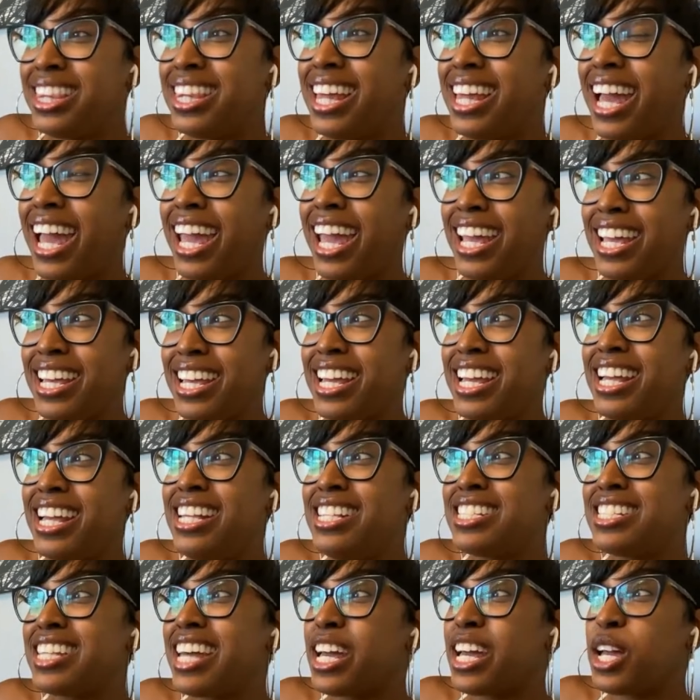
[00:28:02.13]
like,
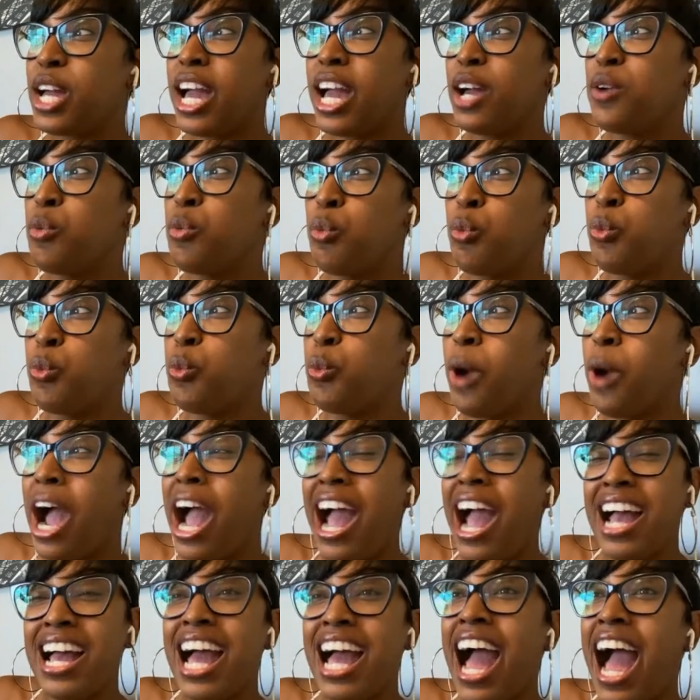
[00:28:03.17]
he's like,
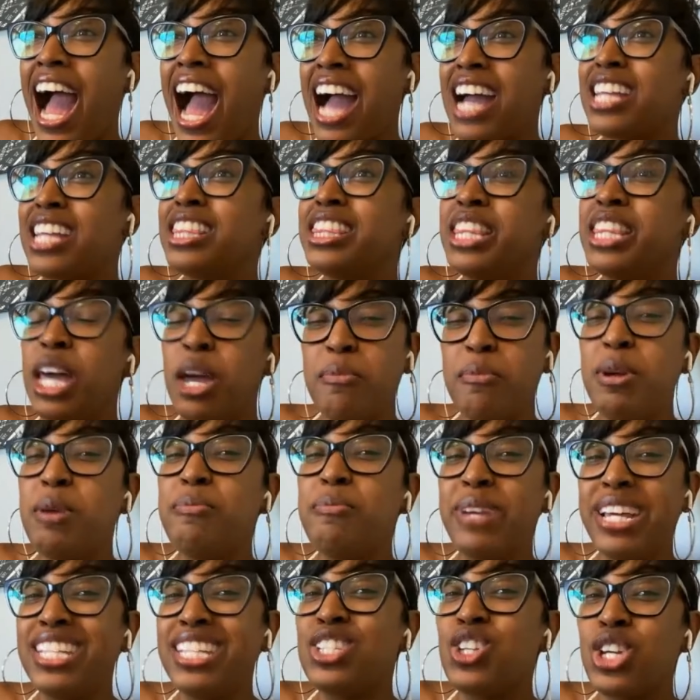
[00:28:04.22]
let me
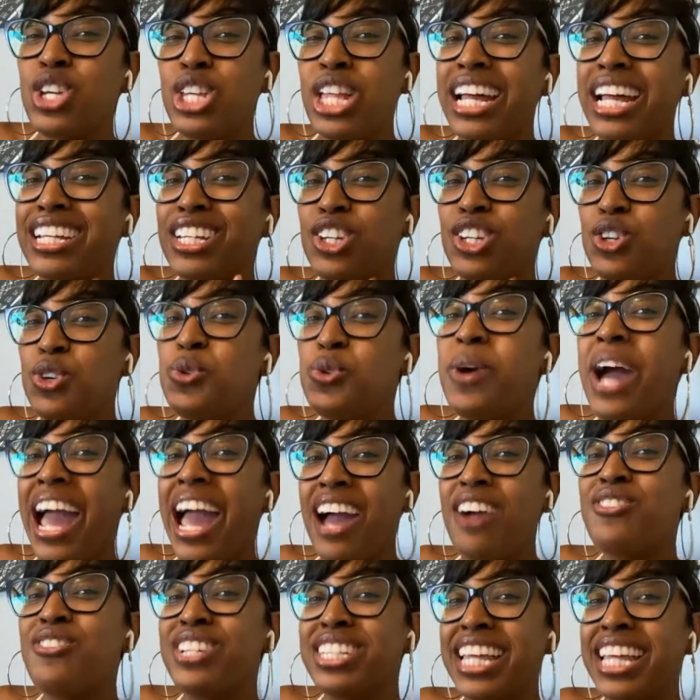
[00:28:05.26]
mentor, like you
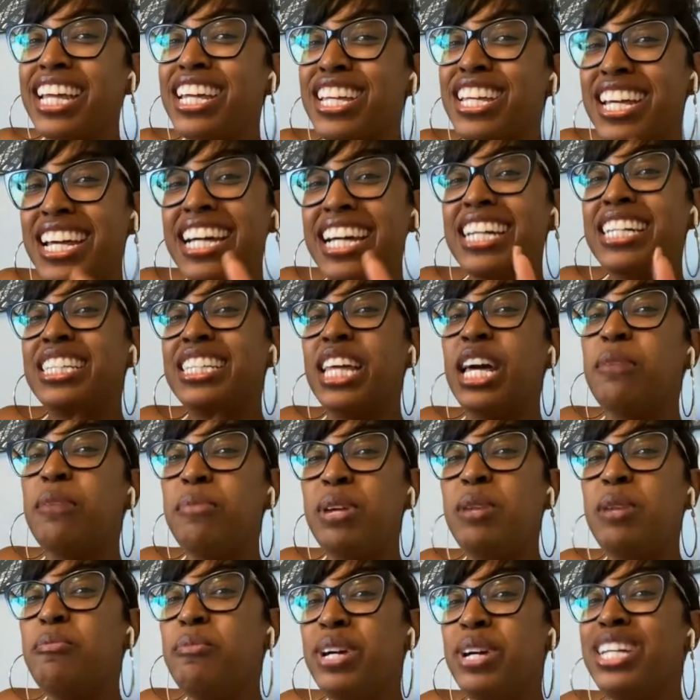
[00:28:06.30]
have it, like let
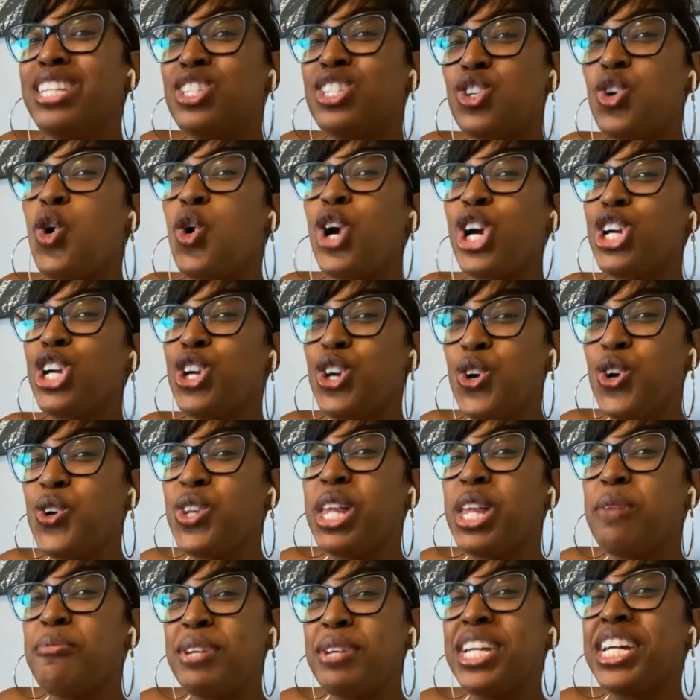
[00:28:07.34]
me mentor you,
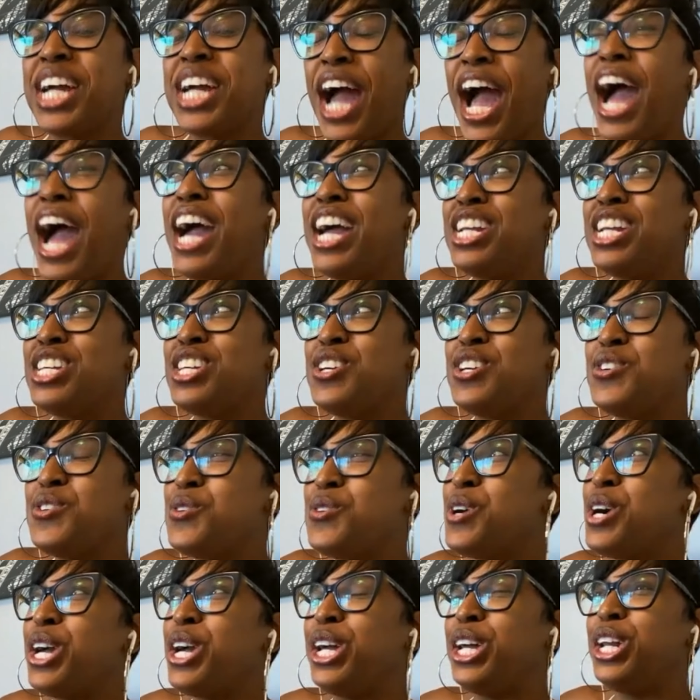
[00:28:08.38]
let me guide
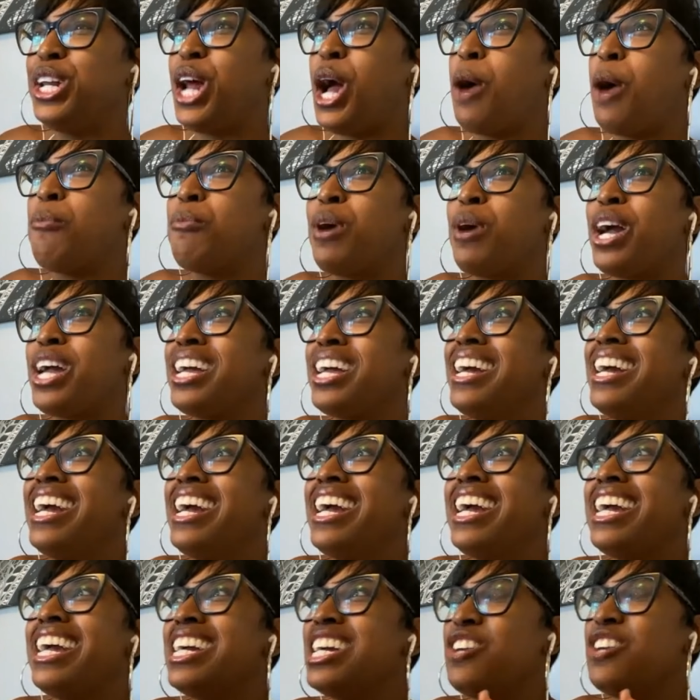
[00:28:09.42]
you. And I'm like,
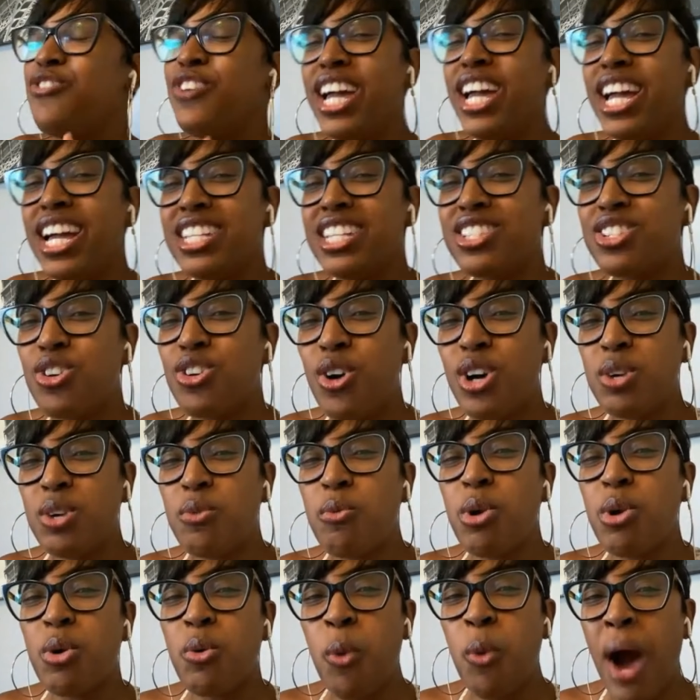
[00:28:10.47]
if it's going to
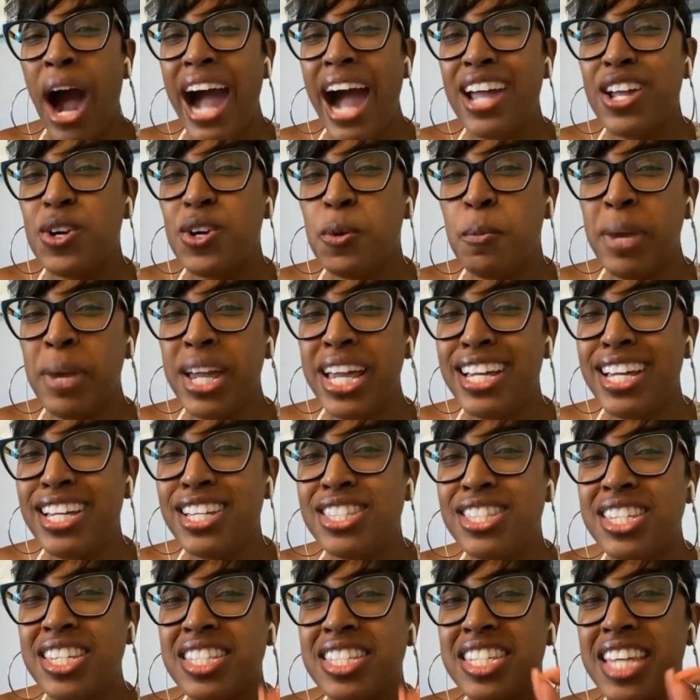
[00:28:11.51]
require me
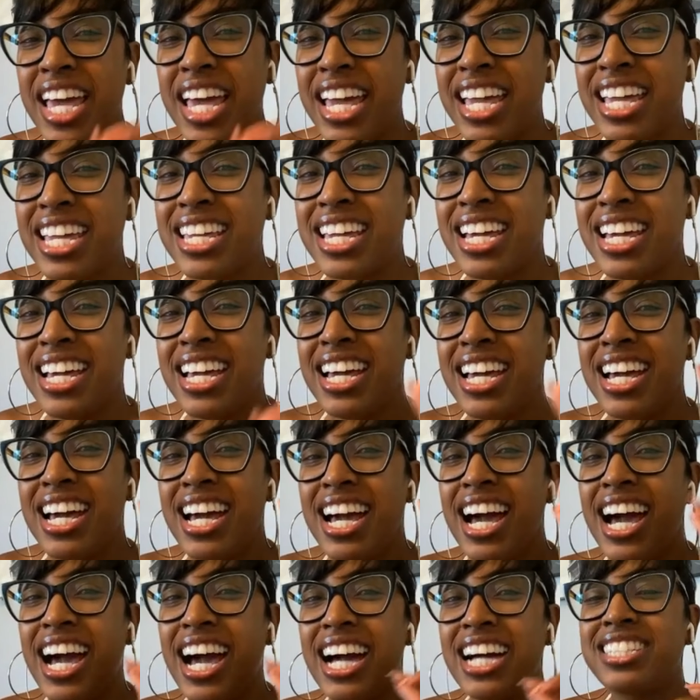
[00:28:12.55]
to take
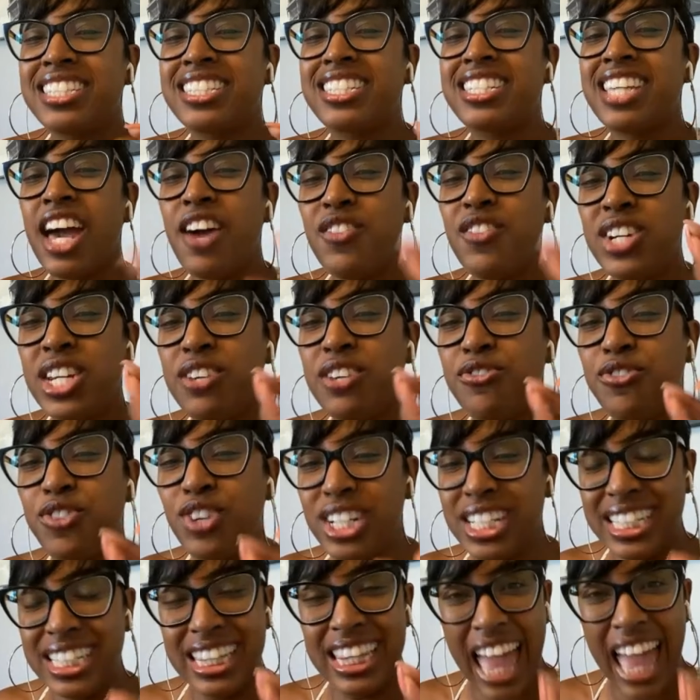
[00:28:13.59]
a
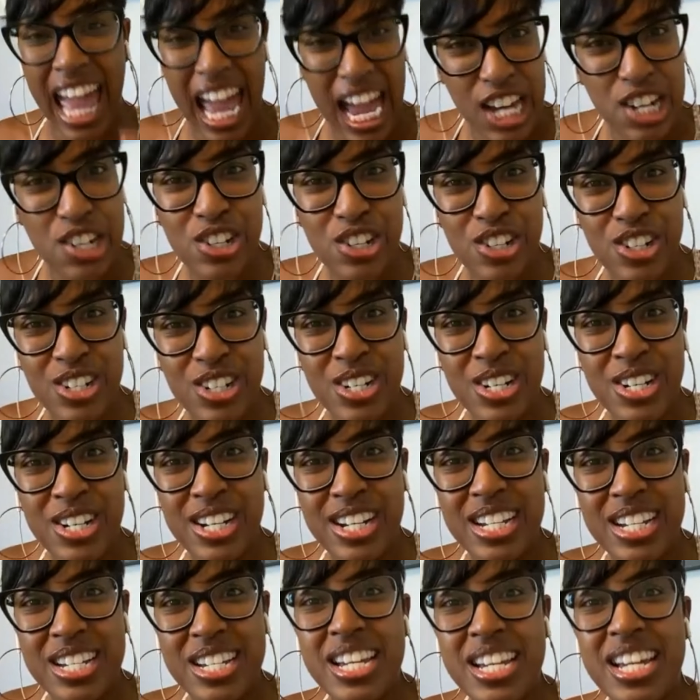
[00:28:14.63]
70-foot ladder
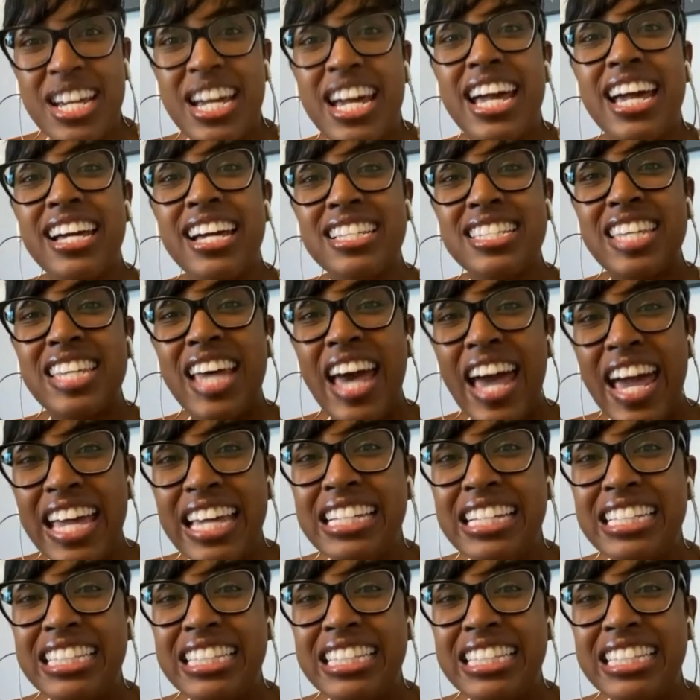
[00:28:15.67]
and take